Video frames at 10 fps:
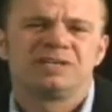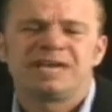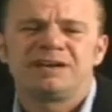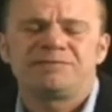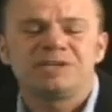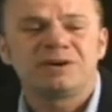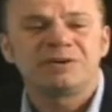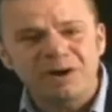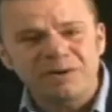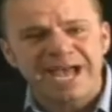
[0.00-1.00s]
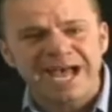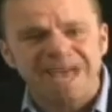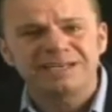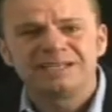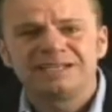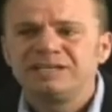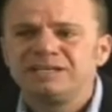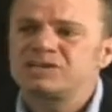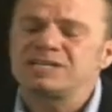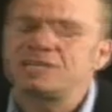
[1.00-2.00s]
And if you don't know that,
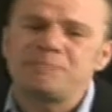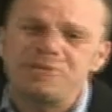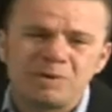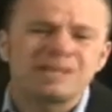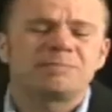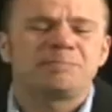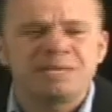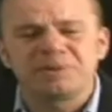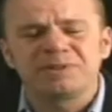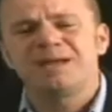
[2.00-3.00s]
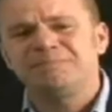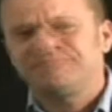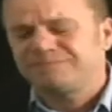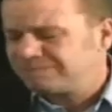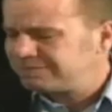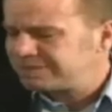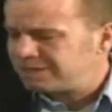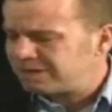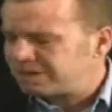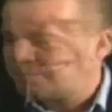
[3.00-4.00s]
you're going to be one of the people that
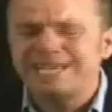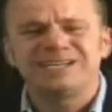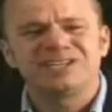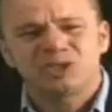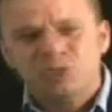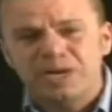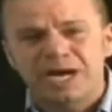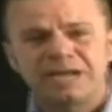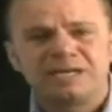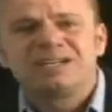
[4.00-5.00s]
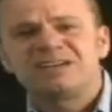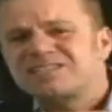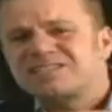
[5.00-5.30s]
are made into tuna or